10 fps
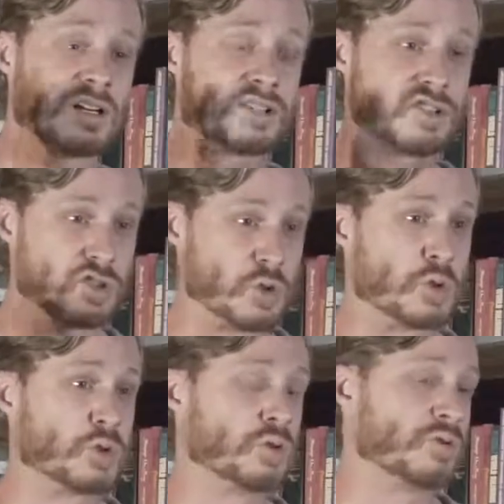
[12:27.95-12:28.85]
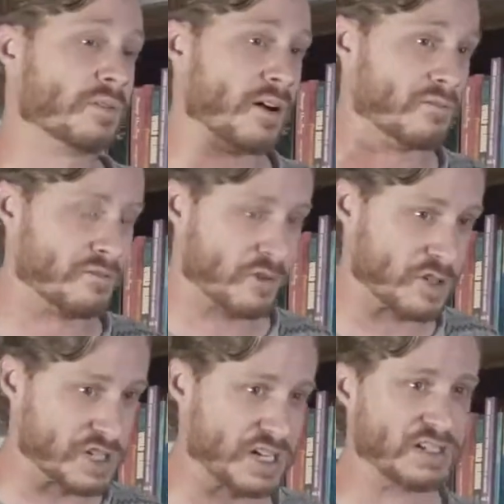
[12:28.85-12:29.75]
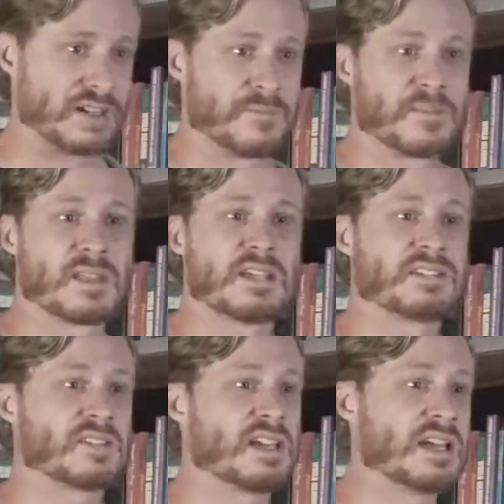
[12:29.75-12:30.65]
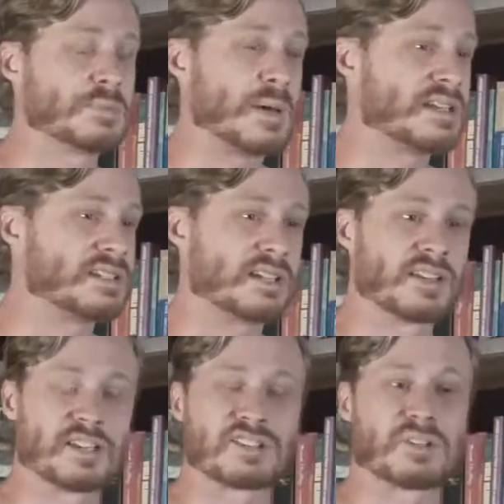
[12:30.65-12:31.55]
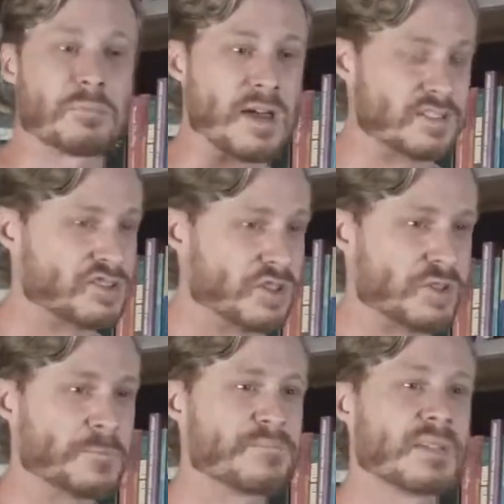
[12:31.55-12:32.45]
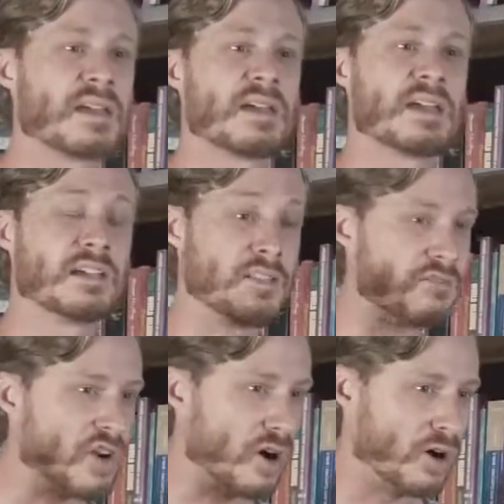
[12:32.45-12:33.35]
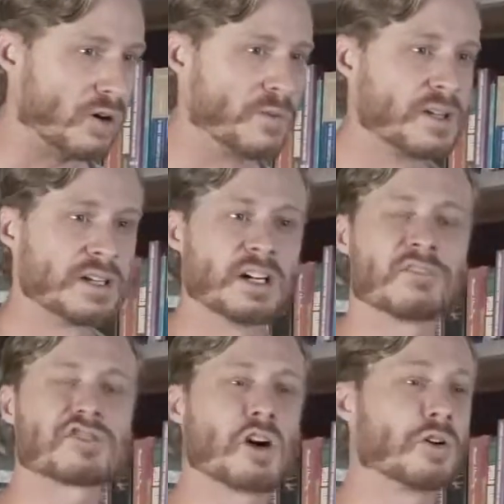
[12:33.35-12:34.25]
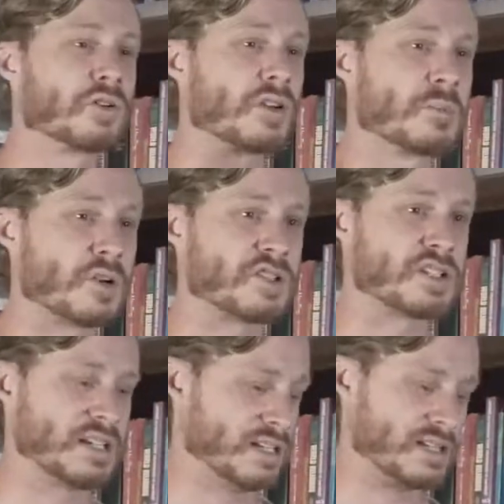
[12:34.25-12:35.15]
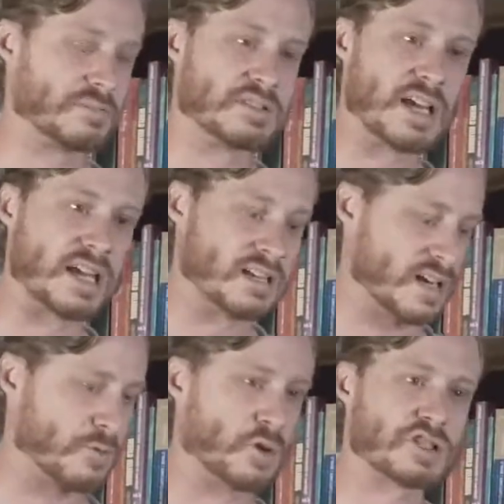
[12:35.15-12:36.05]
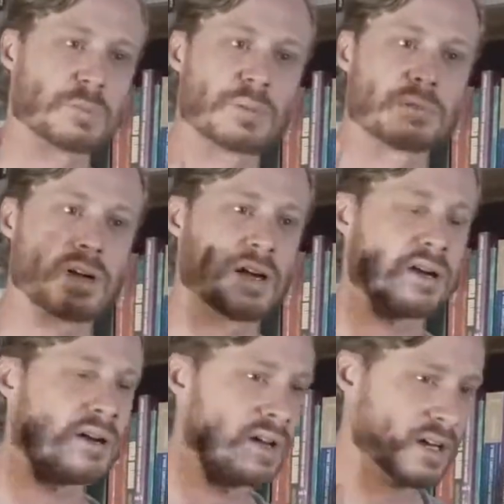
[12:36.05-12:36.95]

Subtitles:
School for Virginia. It's basically a semester in the fall of total immersion into day and night worship and prayer,